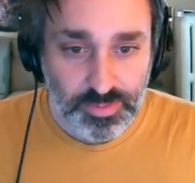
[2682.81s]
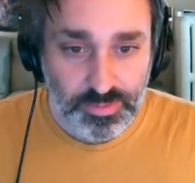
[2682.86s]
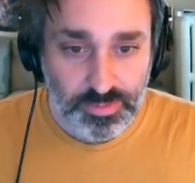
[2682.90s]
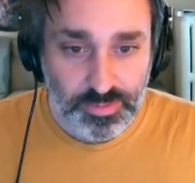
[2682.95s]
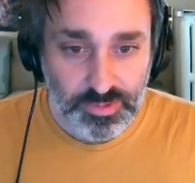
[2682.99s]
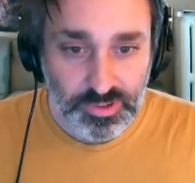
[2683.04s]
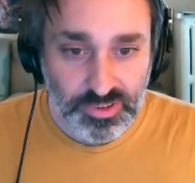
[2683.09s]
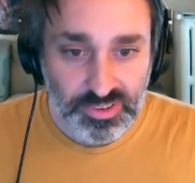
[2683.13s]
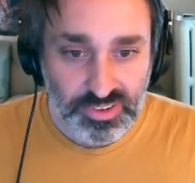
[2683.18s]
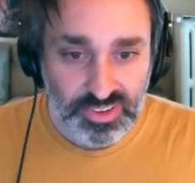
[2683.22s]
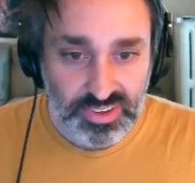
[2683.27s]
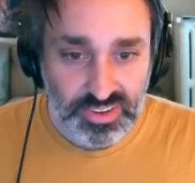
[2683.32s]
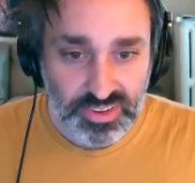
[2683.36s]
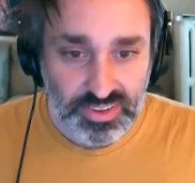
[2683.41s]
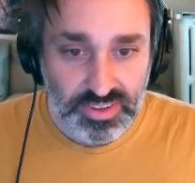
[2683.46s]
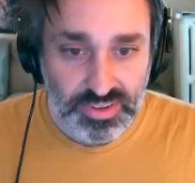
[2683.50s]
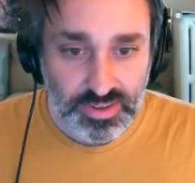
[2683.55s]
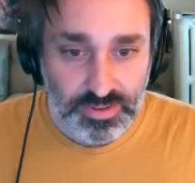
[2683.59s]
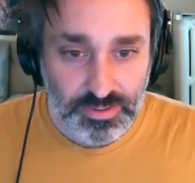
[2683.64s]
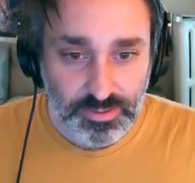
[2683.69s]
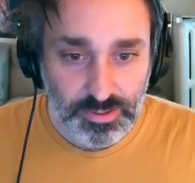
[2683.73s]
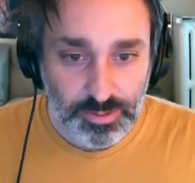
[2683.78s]
We'll just
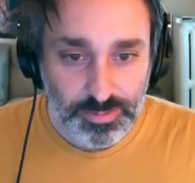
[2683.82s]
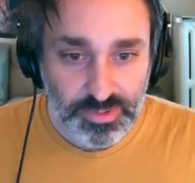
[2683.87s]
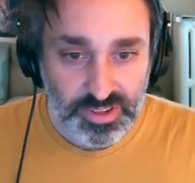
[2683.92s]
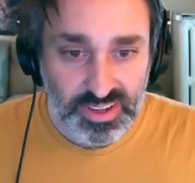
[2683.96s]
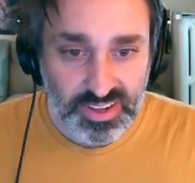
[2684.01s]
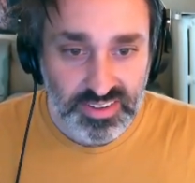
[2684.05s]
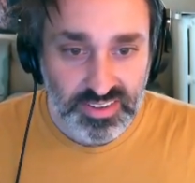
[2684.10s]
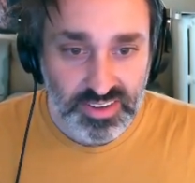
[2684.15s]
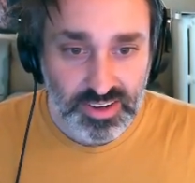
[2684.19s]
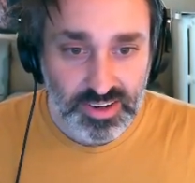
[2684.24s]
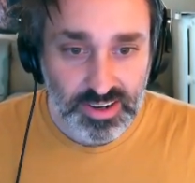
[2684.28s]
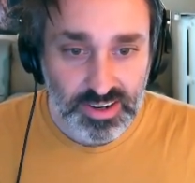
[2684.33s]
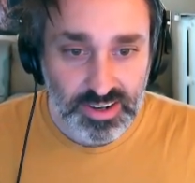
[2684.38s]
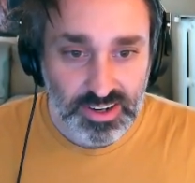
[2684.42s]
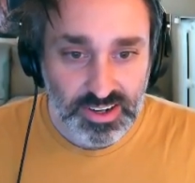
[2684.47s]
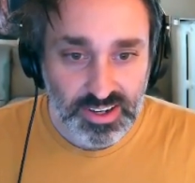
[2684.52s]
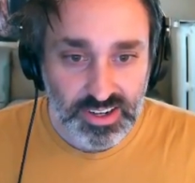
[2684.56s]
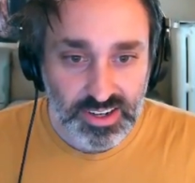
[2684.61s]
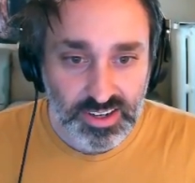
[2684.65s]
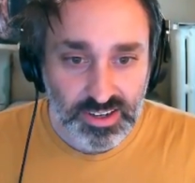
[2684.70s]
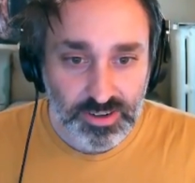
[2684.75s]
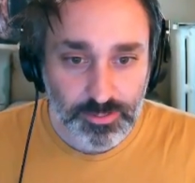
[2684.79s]
replace
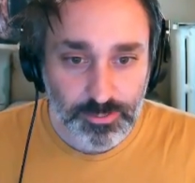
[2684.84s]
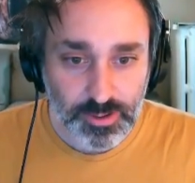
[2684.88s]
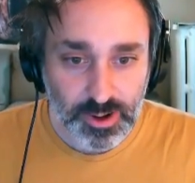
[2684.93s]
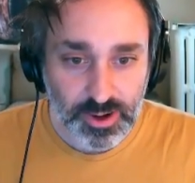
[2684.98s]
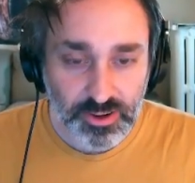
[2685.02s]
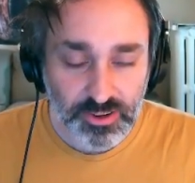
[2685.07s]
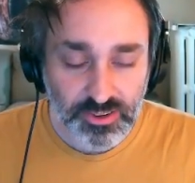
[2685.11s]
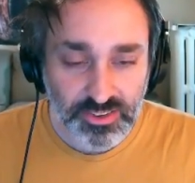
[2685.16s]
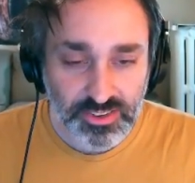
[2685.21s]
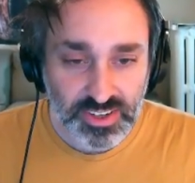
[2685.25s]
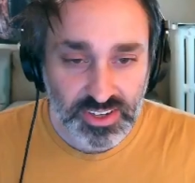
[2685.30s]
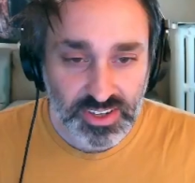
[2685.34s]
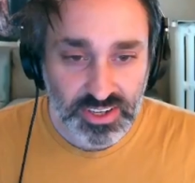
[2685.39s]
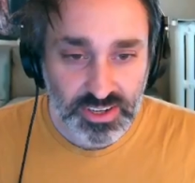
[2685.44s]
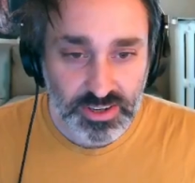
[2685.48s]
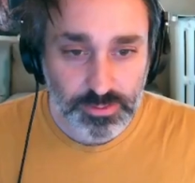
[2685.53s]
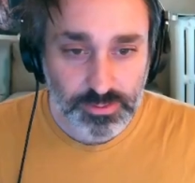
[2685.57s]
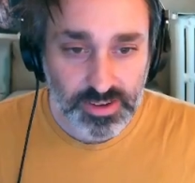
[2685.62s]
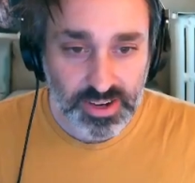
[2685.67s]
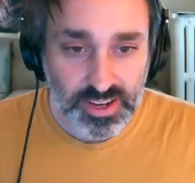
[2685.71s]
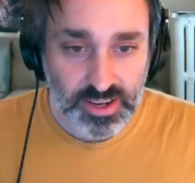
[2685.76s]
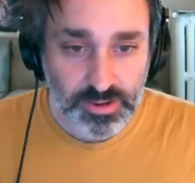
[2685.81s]
our watershed
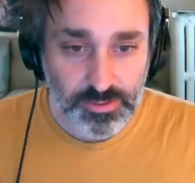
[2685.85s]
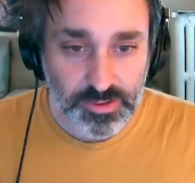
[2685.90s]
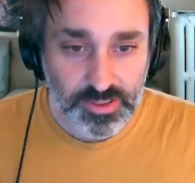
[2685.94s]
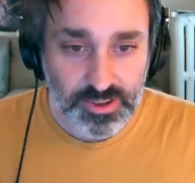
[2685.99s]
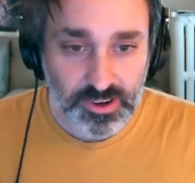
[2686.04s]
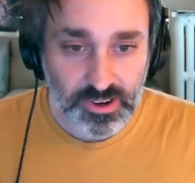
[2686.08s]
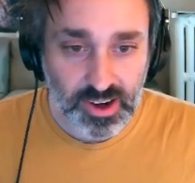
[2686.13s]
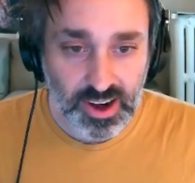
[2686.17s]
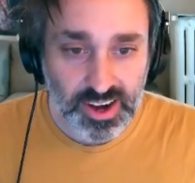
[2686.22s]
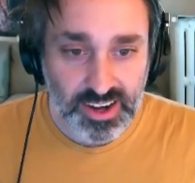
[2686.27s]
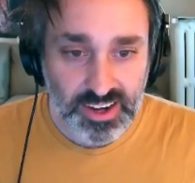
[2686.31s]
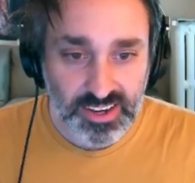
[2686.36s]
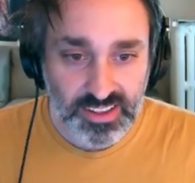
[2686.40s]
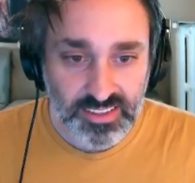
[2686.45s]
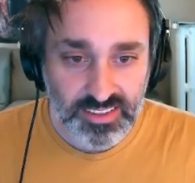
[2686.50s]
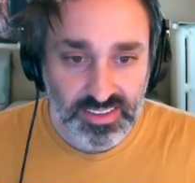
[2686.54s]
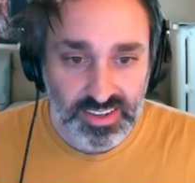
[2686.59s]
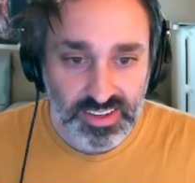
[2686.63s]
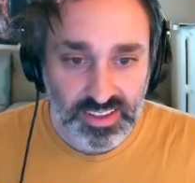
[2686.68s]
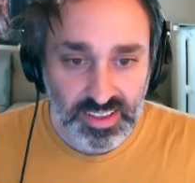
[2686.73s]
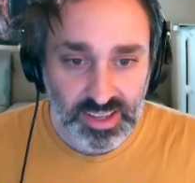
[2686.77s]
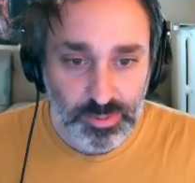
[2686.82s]
array with our high
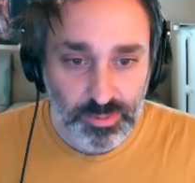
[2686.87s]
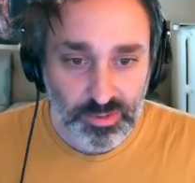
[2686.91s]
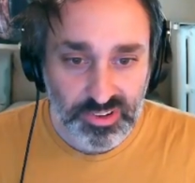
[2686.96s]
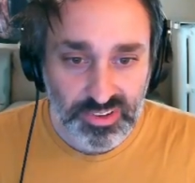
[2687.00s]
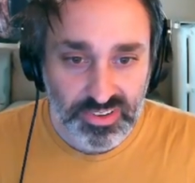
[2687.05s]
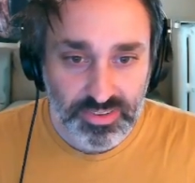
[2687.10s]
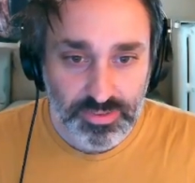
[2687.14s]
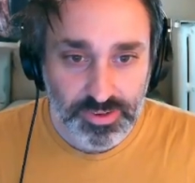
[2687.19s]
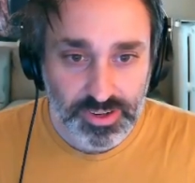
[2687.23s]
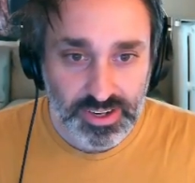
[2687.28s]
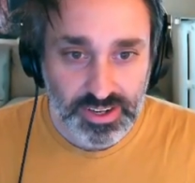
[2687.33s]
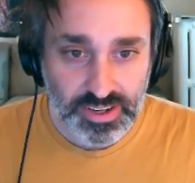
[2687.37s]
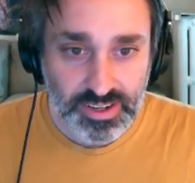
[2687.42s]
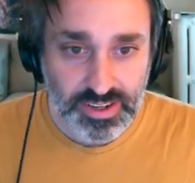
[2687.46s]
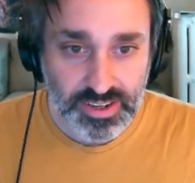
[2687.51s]
density labels array,